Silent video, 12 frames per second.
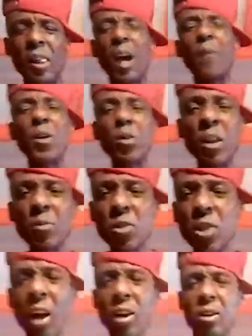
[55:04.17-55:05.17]
And my youth named
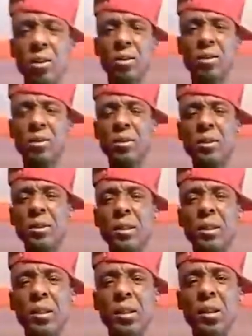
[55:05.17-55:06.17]
Jack.
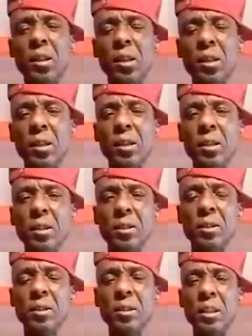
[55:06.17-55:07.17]
Mm-hmm.
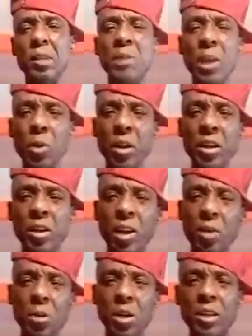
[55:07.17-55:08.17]
Him dead ready,
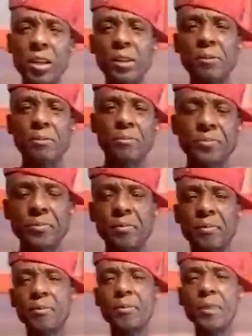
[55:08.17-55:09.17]
Corona kill him.
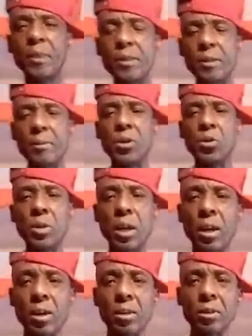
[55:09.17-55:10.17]
Kill him in New
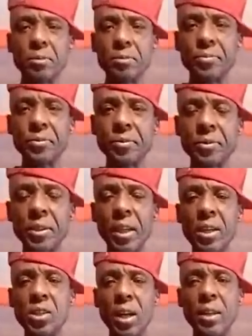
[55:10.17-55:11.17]
York. Yeah,
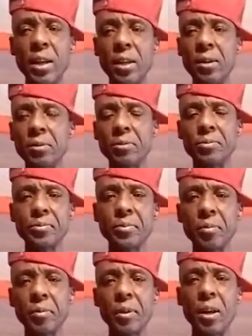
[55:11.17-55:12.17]
wow. Jack dead.
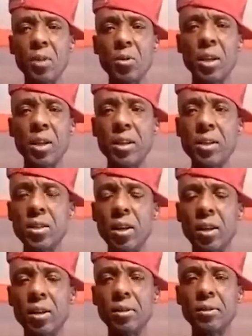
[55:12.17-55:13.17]
Corona kill
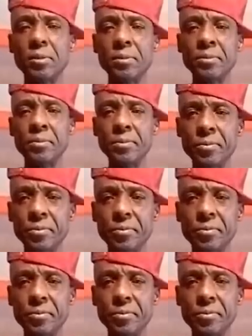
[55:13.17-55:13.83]
Jack. Mm.